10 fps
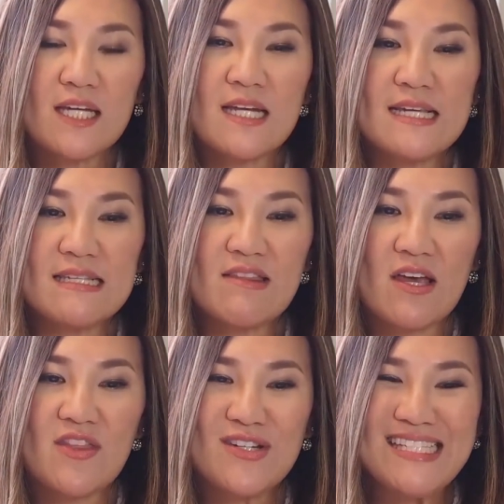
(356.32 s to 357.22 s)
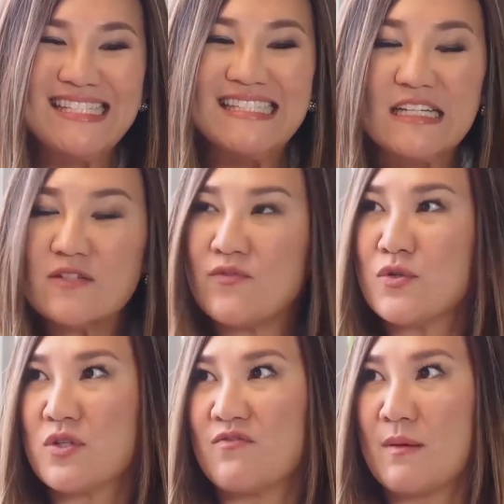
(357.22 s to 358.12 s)
recognizing that there are distinct
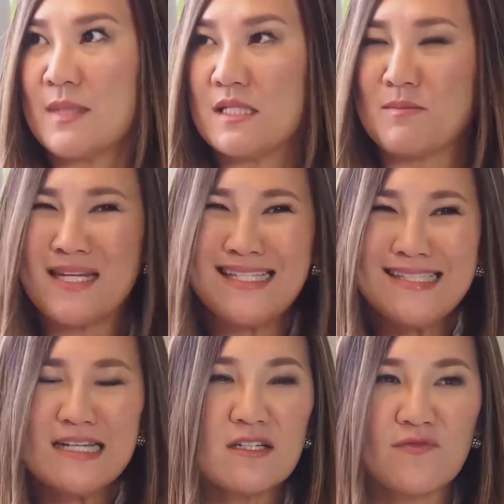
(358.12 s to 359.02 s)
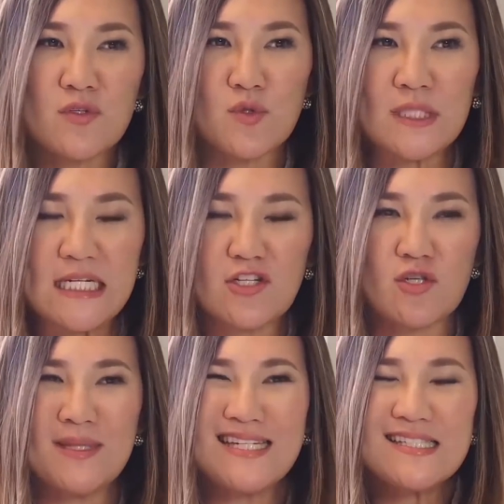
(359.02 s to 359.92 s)
views on feminism, the distinct views on
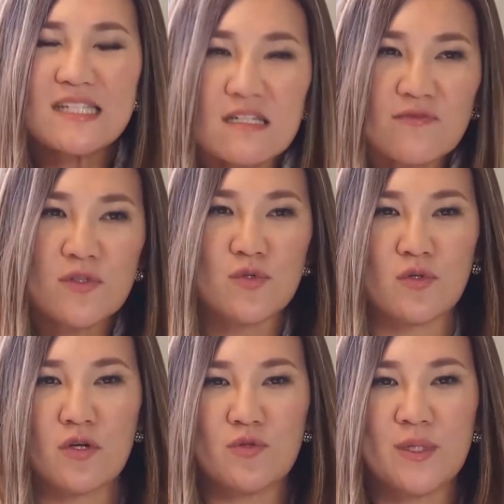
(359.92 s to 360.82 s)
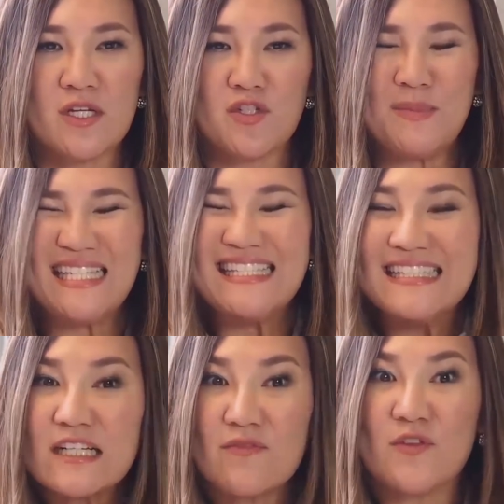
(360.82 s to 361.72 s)
leadership, the distinct views on entrepreneurship,
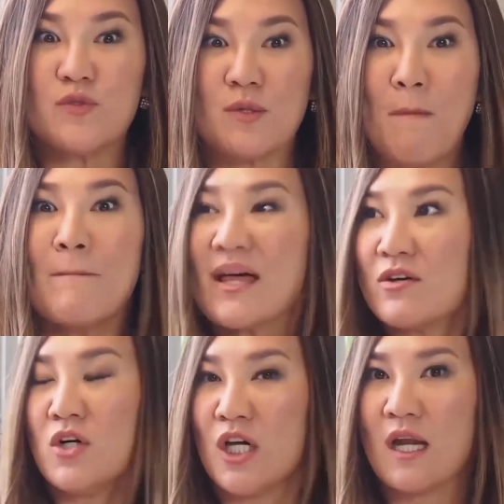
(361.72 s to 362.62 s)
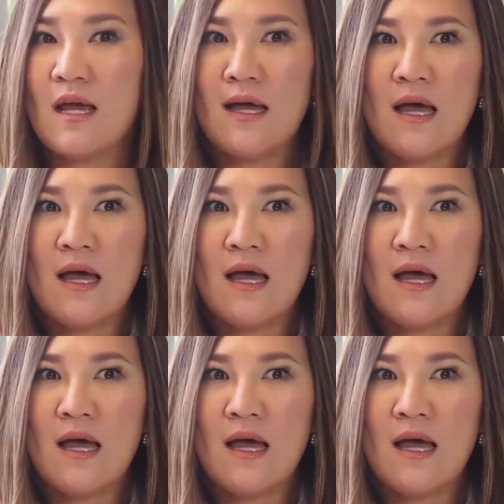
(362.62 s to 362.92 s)
distinct views on motherhood.